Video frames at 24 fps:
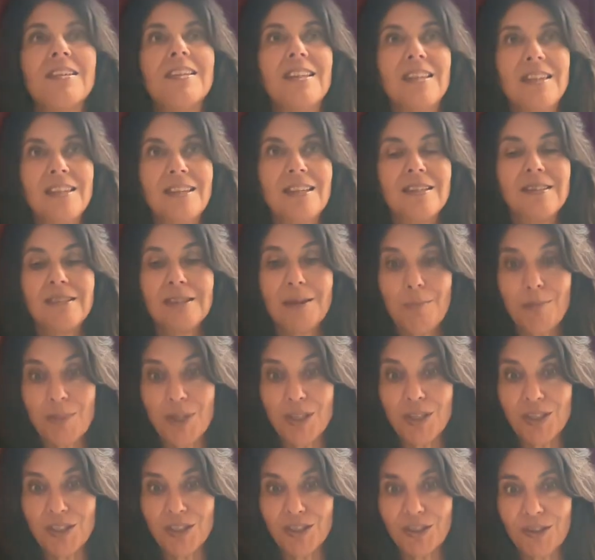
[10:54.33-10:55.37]
in this
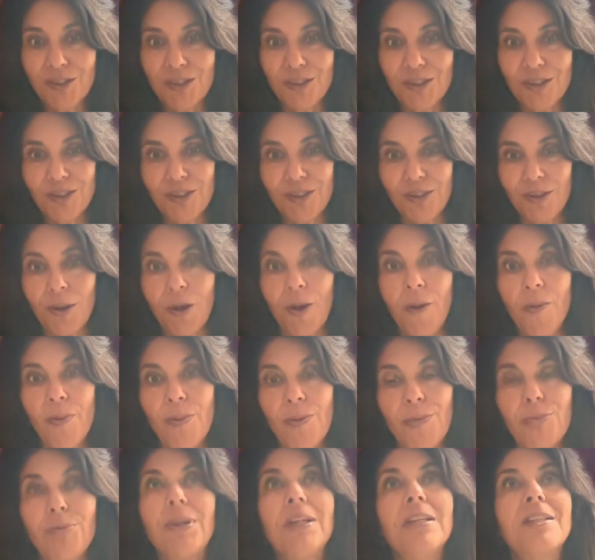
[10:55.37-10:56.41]
material
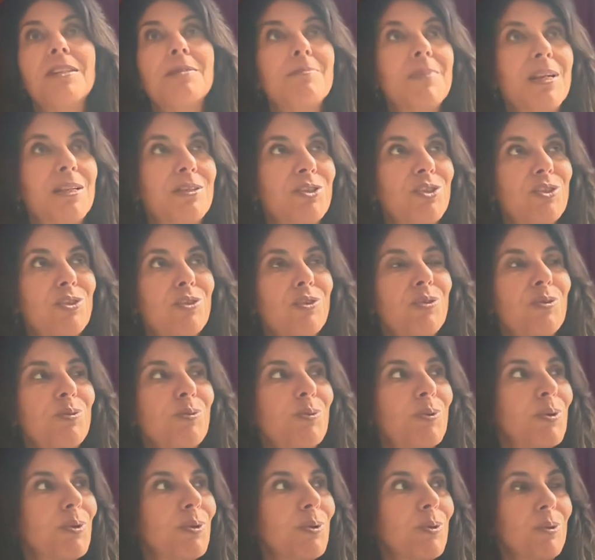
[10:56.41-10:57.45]
three-dimensional
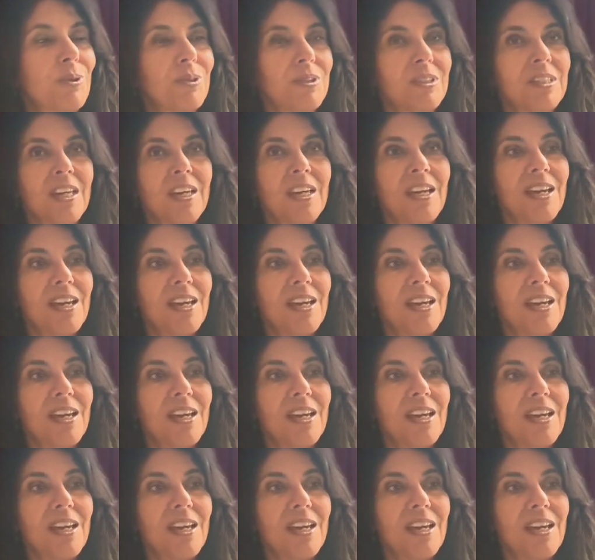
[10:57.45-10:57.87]
world,